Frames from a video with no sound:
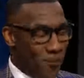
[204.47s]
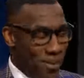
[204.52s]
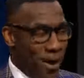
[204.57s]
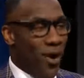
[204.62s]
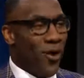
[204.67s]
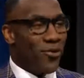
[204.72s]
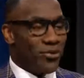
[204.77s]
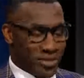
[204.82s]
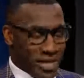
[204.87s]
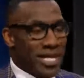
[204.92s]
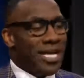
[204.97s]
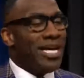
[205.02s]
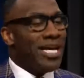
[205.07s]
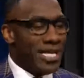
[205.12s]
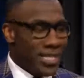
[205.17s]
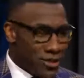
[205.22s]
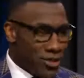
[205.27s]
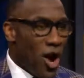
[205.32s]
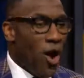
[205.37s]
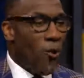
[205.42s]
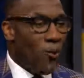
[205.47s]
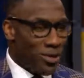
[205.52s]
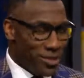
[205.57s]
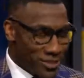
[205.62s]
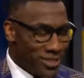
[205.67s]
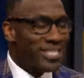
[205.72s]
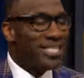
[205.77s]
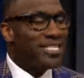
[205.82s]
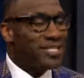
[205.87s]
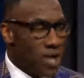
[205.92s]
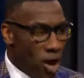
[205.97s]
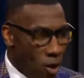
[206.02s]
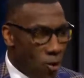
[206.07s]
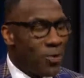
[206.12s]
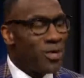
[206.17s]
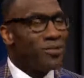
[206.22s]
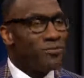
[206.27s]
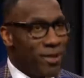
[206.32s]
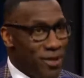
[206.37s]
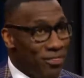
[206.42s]
Bones. He's
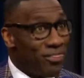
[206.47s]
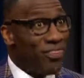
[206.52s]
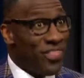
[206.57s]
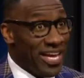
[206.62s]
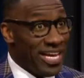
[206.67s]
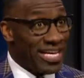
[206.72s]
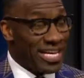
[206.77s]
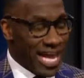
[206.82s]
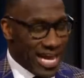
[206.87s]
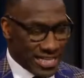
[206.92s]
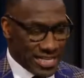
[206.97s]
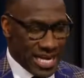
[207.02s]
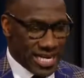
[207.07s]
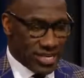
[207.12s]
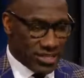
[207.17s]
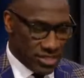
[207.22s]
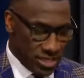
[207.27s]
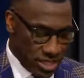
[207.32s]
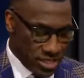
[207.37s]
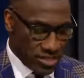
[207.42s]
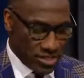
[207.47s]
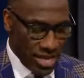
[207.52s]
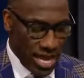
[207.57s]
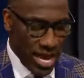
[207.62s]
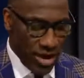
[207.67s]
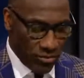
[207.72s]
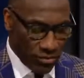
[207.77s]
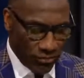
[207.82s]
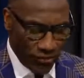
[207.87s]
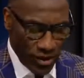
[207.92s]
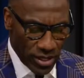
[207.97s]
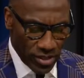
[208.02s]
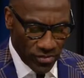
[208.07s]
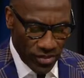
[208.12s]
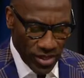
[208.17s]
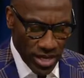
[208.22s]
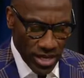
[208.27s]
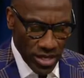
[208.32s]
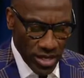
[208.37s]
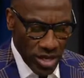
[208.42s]
always been thin like that. His dad was fairly
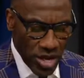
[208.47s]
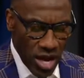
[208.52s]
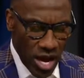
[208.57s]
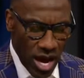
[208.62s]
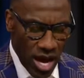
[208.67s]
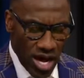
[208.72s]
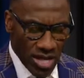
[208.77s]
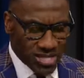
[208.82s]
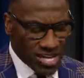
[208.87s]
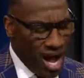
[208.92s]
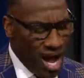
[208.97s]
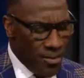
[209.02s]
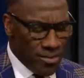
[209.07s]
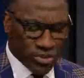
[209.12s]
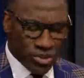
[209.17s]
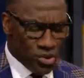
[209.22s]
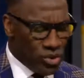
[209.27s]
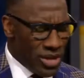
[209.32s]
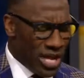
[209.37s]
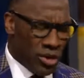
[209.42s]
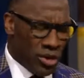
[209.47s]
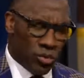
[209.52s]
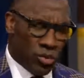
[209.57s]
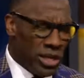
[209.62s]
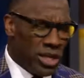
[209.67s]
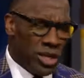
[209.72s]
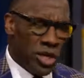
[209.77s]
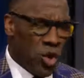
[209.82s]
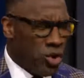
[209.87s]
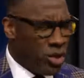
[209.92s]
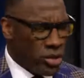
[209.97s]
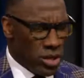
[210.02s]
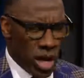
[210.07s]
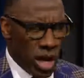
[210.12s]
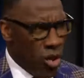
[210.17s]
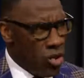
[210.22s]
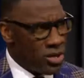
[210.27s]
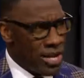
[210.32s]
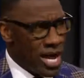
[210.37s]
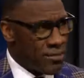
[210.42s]
thin. Thomas Sewell, I don't really know a
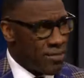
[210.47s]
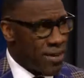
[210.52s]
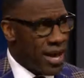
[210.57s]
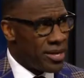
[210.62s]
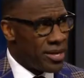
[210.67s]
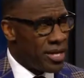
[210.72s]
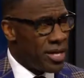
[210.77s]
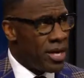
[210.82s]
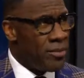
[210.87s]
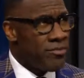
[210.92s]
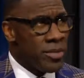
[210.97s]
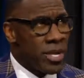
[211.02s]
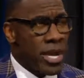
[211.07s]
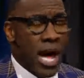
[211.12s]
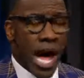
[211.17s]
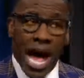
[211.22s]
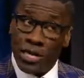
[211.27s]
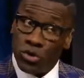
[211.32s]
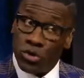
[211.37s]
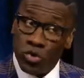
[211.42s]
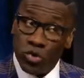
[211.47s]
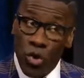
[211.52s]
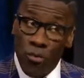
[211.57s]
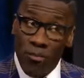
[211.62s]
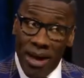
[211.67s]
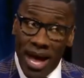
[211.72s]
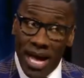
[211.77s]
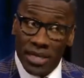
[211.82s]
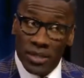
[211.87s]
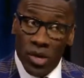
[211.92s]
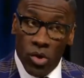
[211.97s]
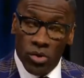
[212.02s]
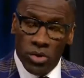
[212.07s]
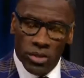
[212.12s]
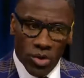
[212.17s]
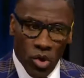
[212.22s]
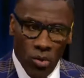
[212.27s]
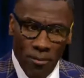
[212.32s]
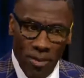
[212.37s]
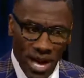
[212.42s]
whole lot about him. I do know Mike
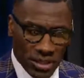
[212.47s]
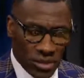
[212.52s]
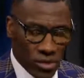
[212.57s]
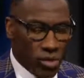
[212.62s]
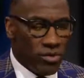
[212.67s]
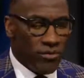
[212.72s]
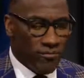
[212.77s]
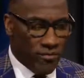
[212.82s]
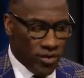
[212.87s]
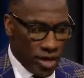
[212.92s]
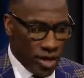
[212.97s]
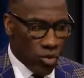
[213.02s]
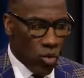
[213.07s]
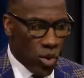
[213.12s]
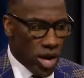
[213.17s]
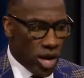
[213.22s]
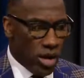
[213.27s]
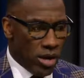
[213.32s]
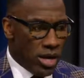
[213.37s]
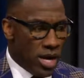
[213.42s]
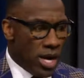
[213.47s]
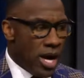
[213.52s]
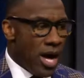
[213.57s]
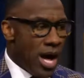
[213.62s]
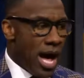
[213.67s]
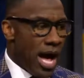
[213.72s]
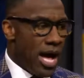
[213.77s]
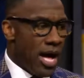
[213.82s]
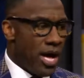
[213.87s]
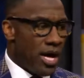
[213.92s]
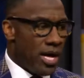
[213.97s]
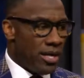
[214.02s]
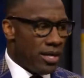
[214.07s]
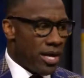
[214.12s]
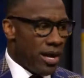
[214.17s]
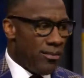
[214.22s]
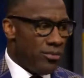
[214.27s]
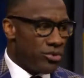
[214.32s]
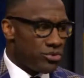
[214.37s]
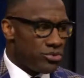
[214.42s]
Nolan very well.
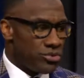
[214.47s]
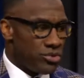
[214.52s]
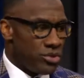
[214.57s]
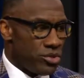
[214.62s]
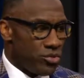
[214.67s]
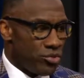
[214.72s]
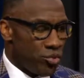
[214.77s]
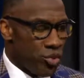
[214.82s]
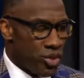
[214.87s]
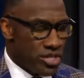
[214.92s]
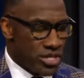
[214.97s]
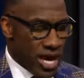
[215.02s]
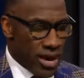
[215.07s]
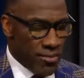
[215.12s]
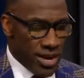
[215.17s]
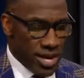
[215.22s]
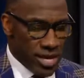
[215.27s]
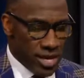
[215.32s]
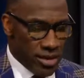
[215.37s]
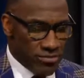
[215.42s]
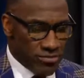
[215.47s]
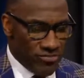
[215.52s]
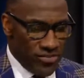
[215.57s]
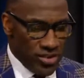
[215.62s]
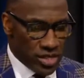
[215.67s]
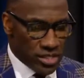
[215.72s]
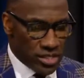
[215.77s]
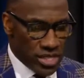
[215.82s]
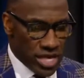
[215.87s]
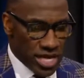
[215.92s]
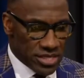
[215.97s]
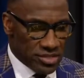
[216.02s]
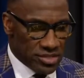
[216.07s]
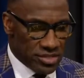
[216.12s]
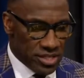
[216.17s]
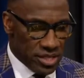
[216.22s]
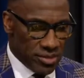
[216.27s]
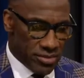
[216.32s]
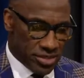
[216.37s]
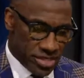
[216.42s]
I'm going to reach out by him via text and
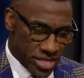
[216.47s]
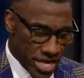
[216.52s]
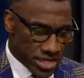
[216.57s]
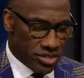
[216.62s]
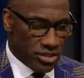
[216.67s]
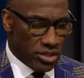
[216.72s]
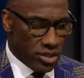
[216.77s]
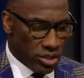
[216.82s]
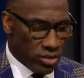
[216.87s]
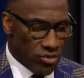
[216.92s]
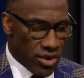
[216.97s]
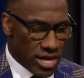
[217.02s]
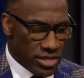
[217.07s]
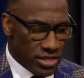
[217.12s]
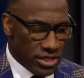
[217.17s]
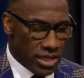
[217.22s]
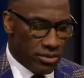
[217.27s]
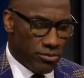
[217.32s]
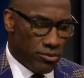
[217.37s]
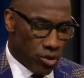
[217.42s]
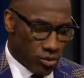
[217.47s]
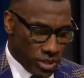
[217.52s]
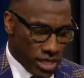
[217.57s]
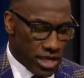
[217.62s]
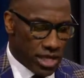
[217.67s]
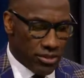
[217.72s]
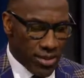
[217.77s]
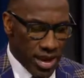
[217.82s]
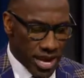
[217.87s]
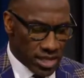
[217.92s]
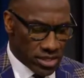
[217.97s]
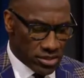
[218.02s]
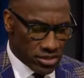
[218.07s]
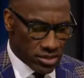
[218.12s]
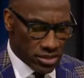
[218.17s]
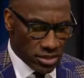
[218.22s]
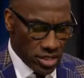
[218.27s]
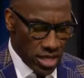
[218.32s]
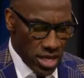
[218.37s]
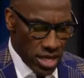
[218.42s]
send him a text and congratulate him on getting back
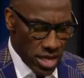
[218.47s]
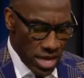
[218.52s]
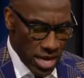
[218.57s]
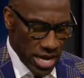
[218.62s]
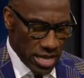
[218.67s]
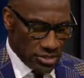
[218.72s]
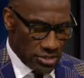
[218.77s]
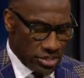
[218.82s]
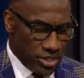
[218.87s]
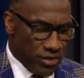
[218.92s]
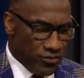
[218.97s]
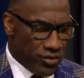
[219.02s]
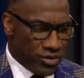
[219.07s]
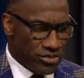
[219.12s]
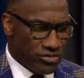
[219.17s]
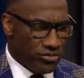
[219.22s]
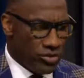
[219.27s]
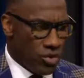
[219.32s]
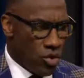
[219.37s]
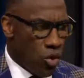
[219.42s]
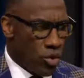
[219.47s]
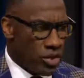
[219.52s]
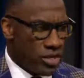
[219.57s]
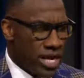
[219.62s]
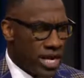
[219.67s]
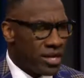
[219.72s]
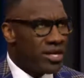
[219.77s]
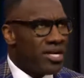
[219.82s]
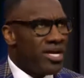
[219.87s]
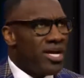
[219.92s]
into as a defensive coordinator.